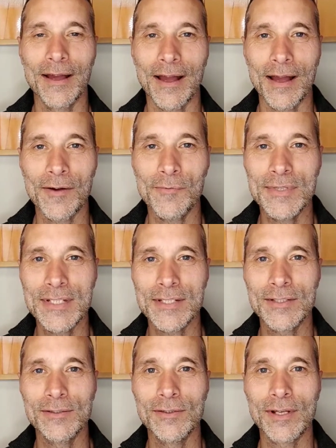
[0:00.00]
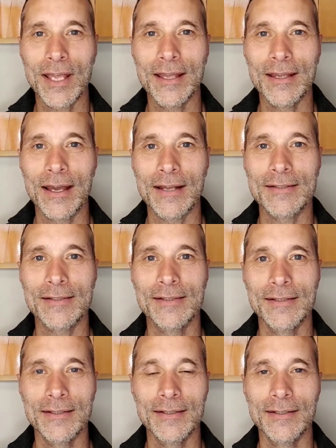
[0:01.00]
I was looking at
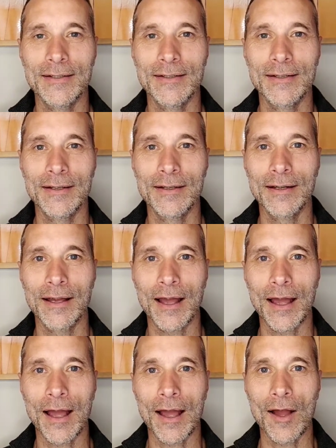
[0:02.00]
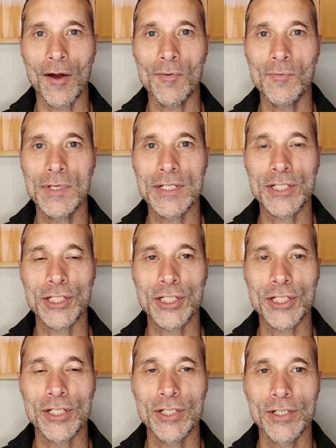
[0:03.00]
how much